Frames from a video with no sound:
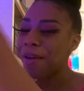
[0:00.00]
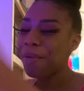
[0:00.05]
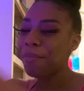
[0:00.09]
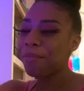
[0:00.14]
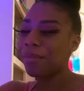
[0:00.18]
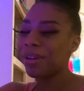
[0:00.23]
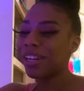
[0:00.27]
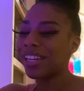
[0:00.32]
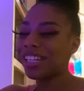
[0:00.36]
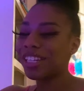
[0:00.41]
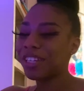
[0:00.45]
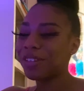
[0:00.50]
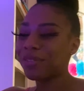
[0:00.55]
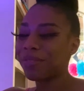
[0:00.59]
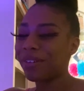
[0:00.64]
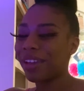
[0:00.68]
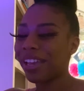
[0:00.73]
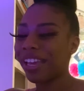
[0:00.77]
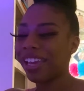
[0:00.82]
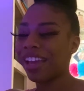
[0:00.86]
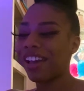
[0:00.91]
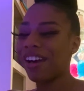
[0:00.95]
But
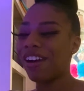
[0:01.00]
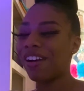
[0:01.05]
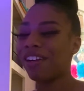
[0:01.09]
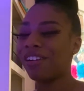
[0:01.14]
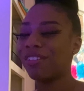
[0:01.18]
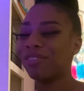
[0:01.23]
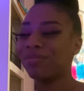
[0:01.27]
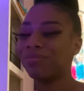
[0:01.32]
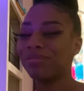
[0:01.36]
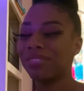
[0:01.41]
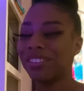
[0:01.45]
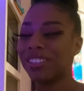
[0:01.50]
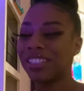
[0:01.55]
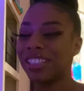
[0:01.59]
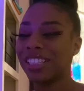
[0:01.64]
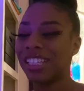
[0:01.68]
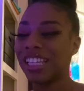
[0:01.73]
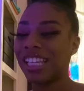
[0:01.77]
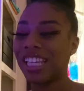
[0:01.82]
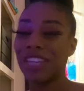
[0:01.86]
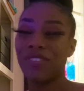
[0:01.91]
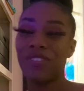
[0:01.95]
anyway,
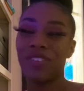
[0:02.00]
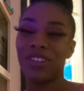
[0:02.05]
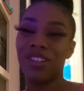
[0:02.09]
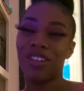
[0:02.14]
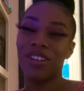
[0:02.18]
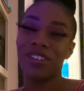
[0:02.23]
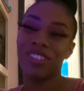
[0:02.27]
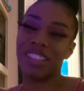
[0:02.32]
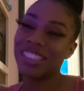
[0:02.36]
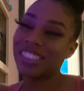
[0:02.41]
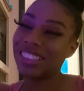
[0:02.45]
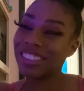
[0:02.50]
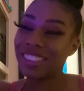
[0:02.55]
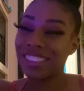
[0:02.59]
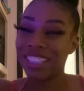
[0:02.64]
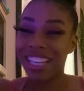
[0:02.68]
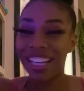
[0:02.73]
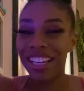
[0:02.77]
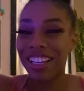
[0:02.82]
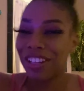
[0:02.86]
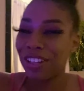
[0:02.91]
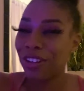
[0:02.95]
even though this is
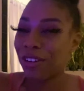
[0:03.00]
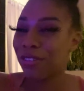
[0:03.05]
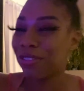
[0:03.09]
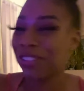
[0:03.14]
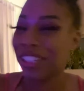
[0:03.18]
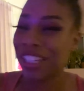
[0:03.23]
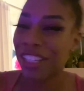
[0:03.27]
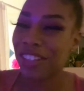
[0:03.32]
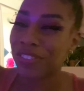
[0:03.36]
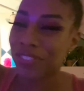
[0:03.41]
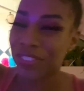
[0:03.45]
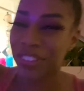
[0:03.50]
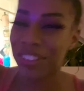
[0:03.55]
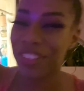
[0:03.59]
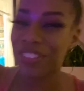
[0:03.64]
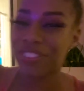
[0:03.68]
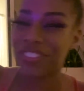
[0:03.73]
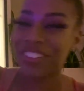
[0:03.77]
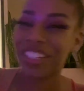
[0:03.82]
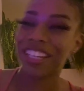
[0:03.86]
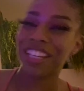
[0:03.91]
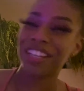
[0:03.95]
like a low-key free
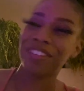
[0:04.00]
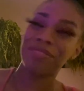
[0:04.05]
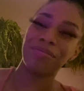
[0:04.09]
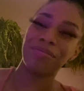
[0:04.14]
reading,